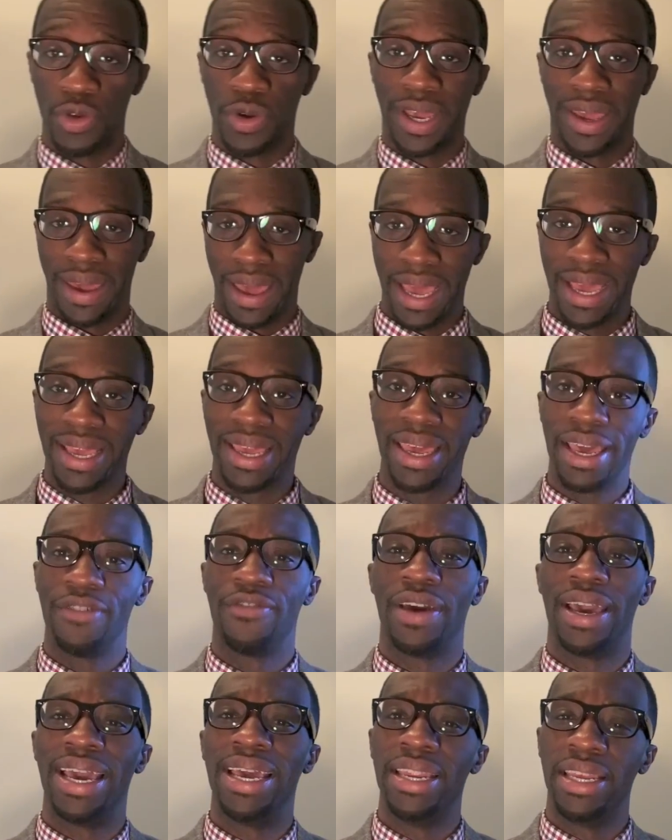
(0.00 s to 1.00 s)
You can't
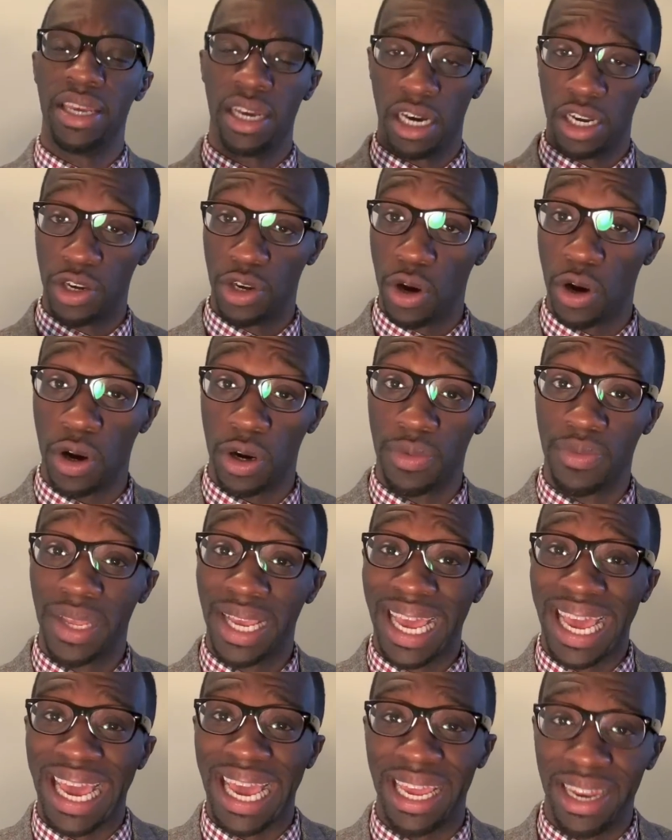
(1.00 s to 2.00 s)
give any adult
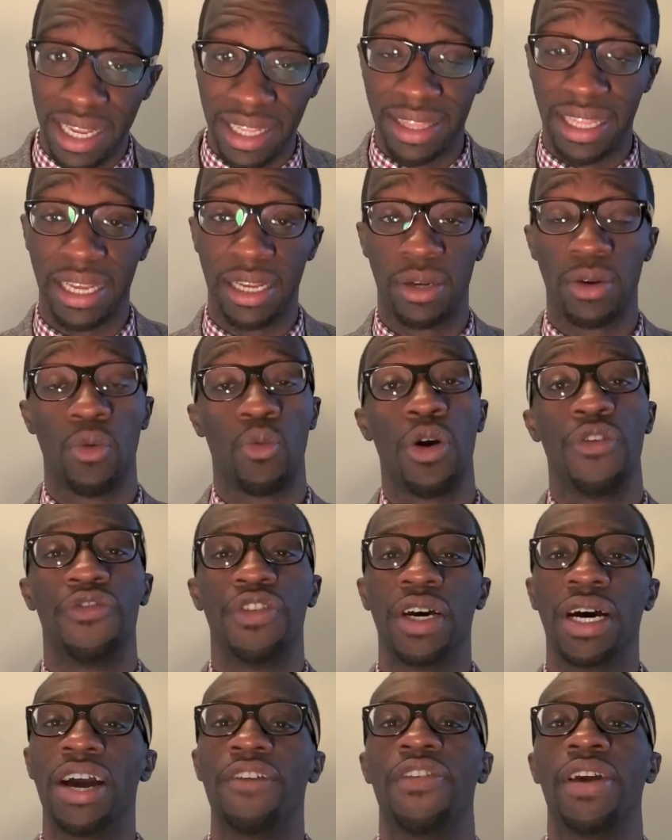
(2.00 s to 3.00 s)
anything
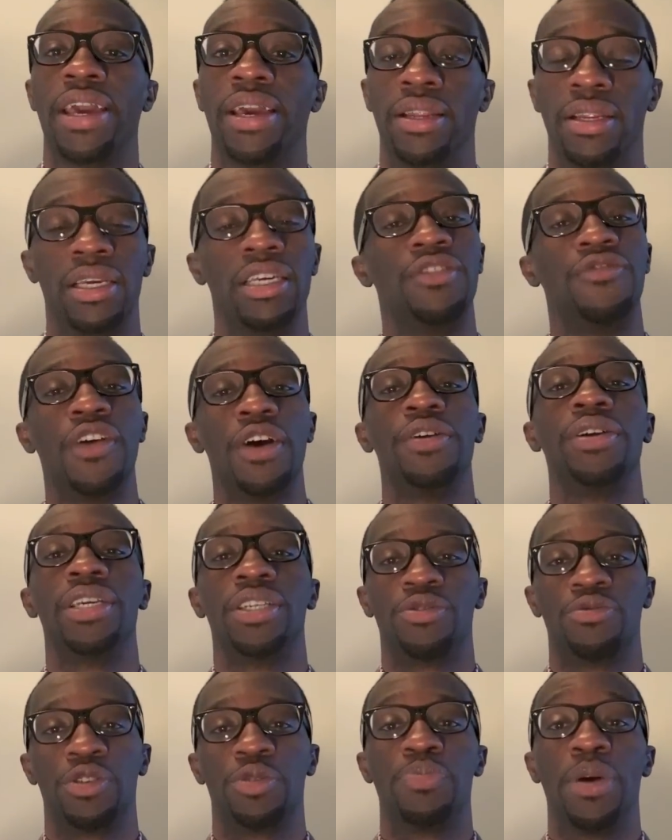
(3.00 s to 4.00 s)
with your left hand. It's very
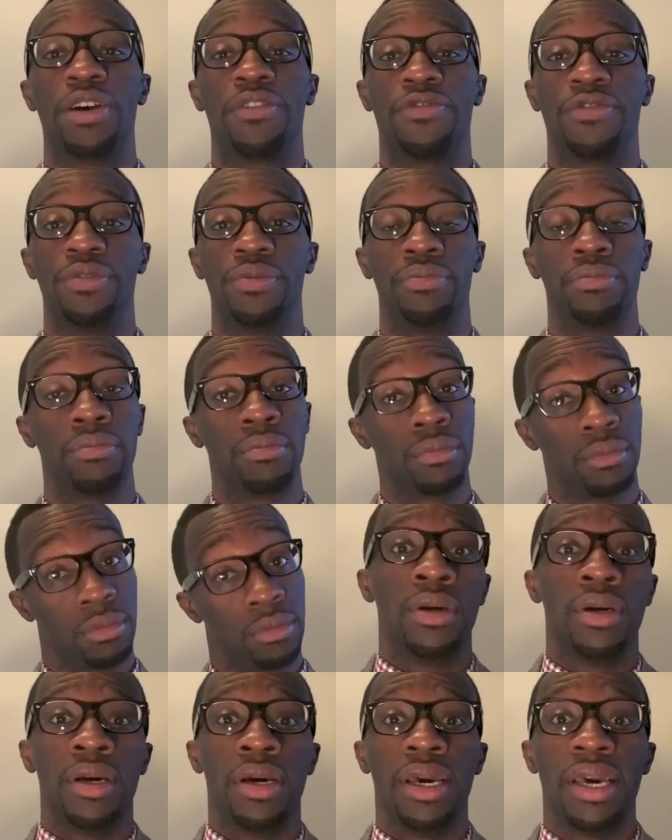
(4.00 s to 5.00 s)
disrespectful.
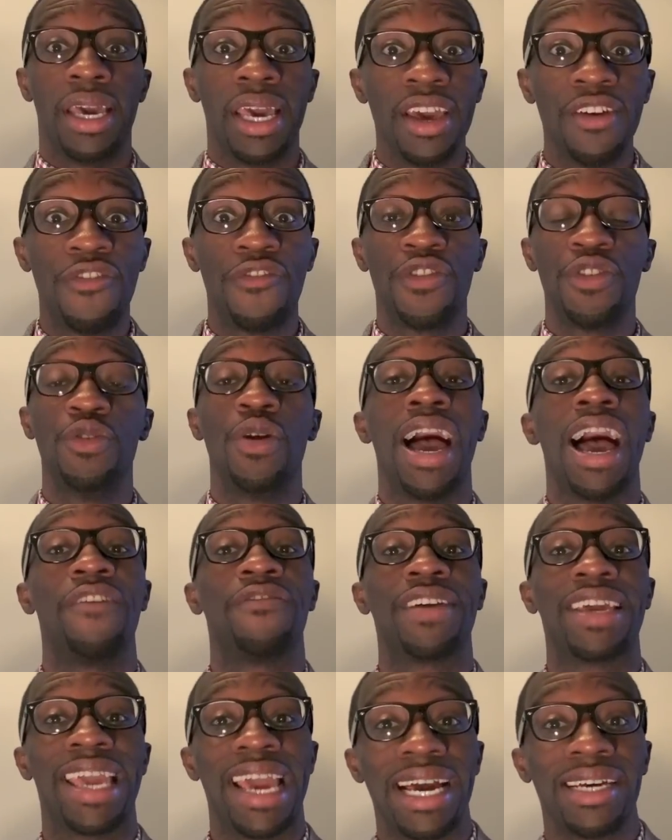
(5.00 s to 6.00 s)
If you
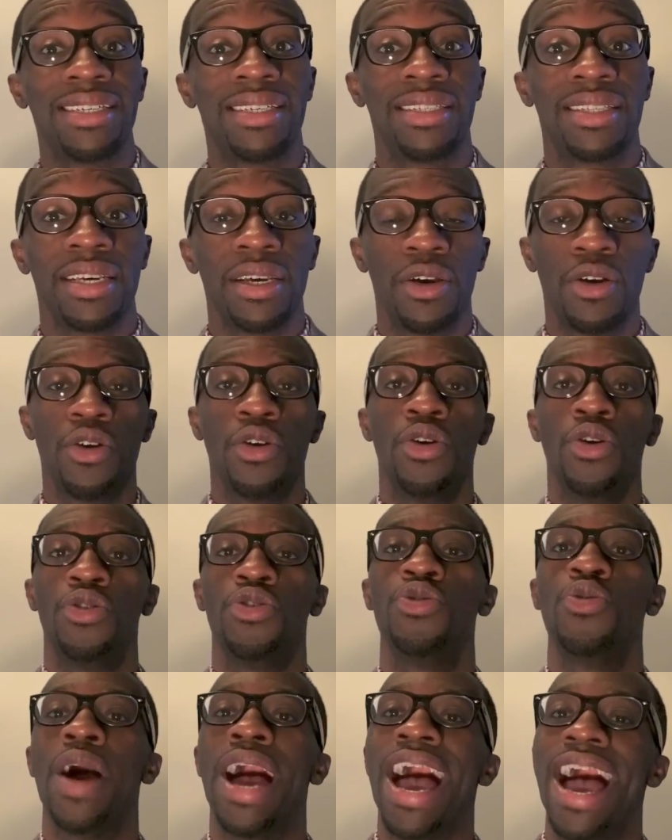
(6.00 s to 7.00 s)
have guests,
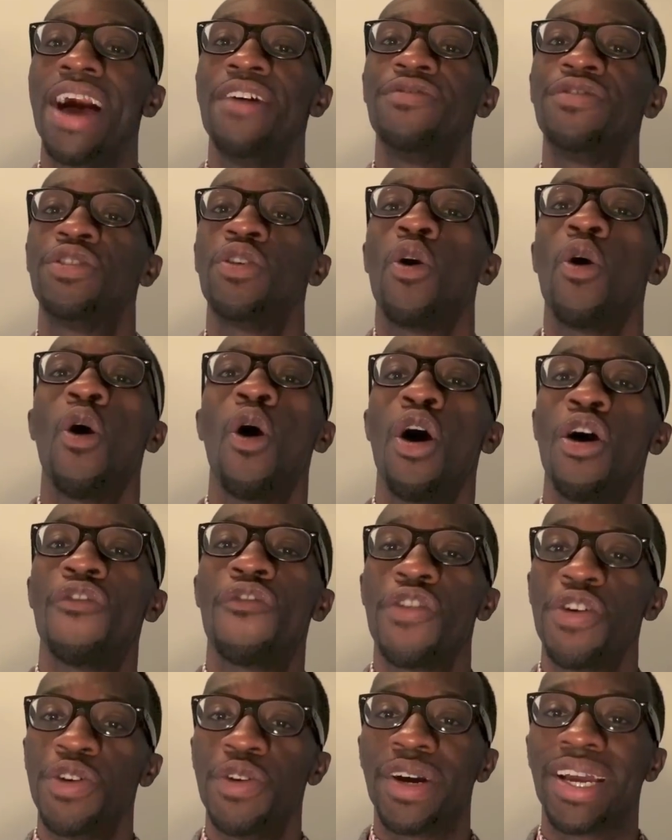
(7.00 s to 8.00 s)
you have to
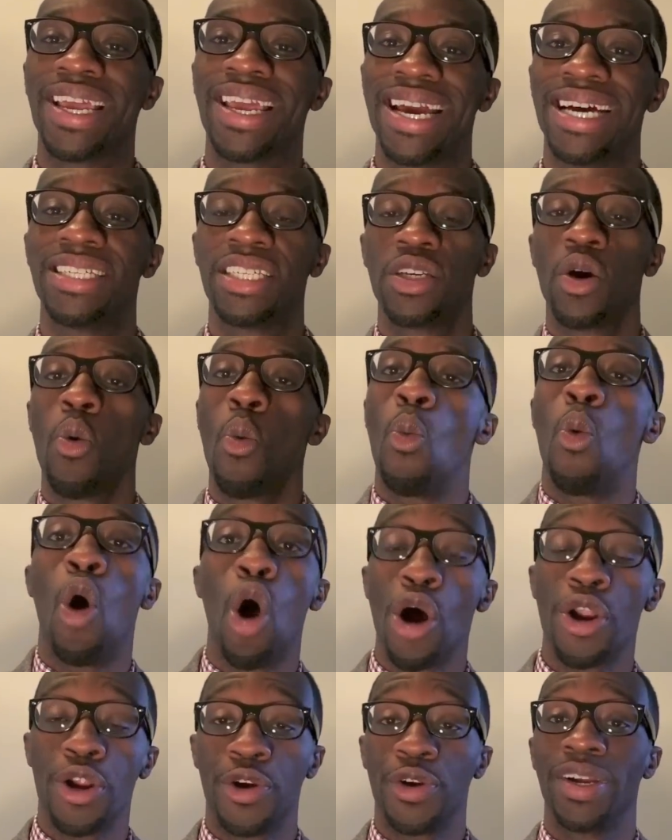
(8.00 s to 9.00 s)
offer your guests
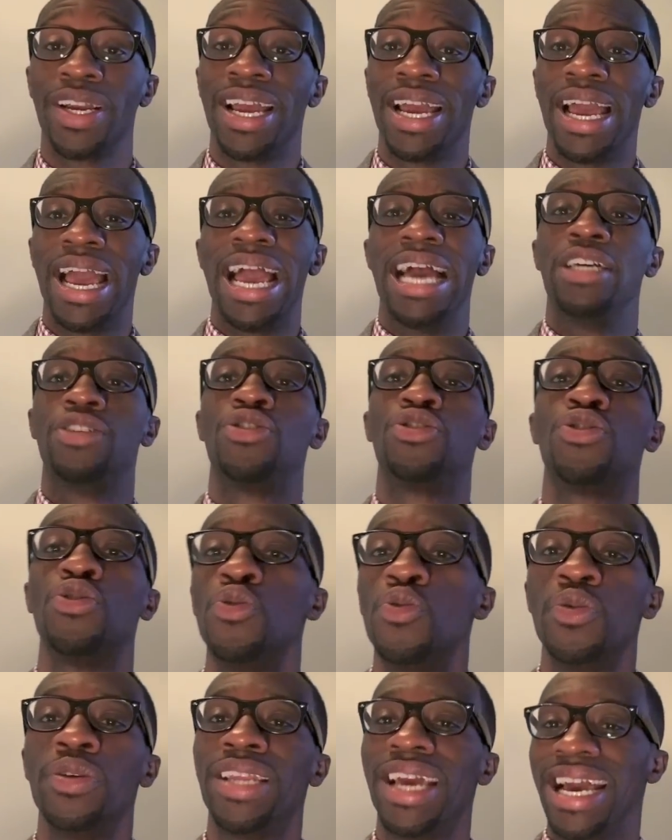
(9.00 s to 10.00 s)
water as
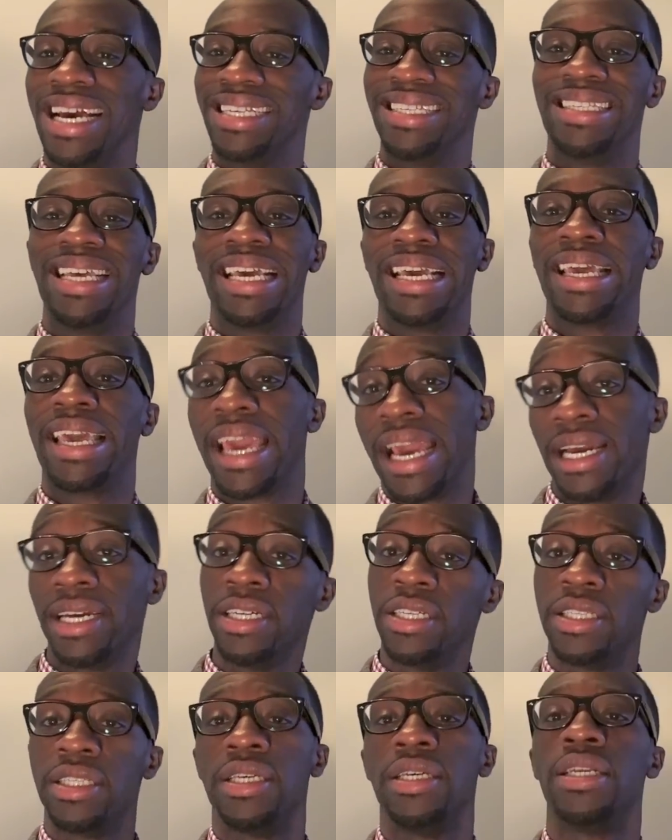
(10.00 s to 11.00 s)
soon as they
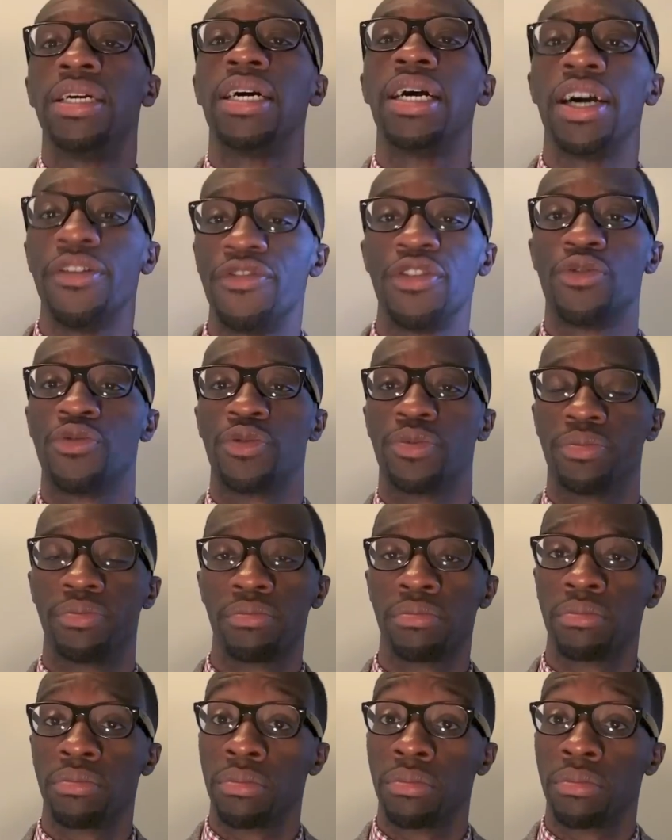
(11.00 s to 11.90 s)
get to the living room.